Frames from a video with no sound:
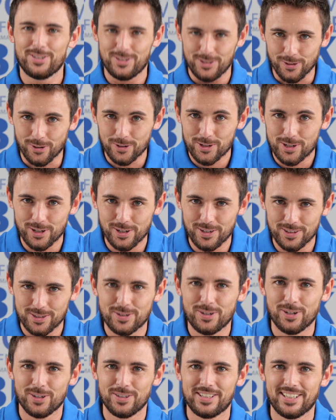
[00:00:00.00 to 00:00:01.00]
it's your turn to
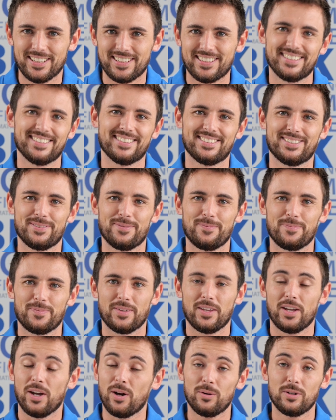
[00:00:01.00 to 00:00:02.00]
contact us.
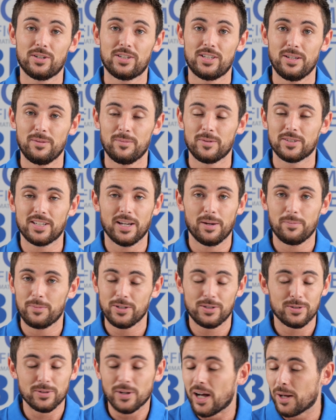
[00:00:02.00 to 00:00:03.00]
Our team is happy
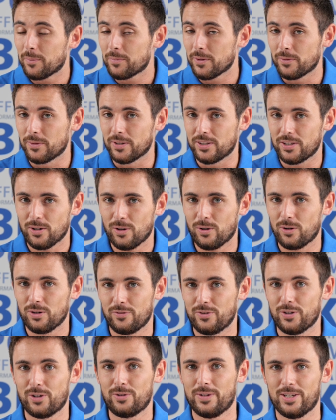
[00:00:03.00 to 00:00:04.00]
to help you with all
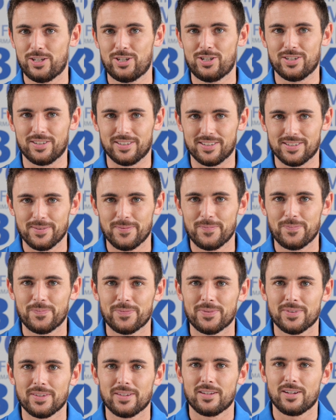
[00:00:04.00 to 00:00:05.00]
of your questions.
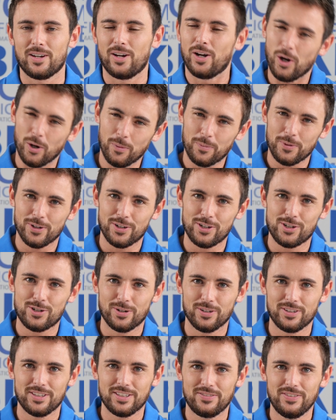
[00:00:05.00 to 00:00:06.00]
I hope you
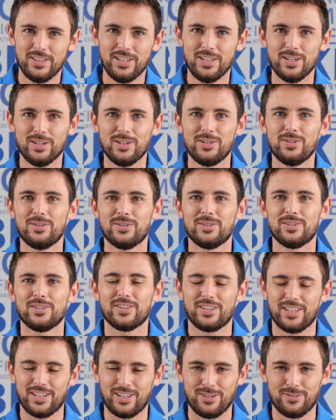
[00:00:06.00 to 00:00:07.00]
enjoyed this video.
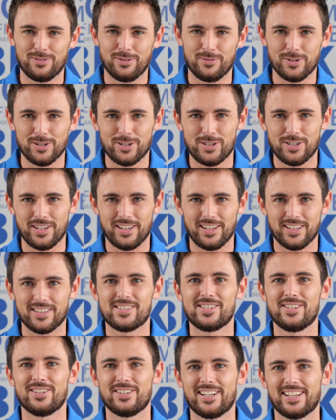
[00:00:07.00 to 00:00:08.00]
Thank you for watching and
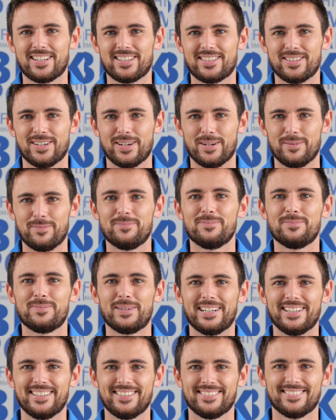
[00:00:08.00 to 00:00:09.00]
see you next time.
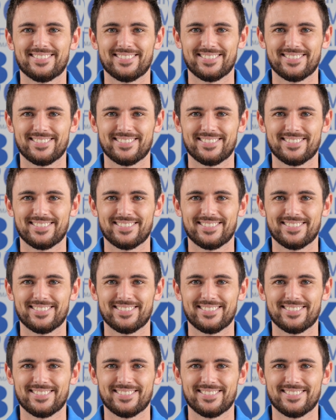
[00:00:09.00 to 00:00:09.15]
Bye.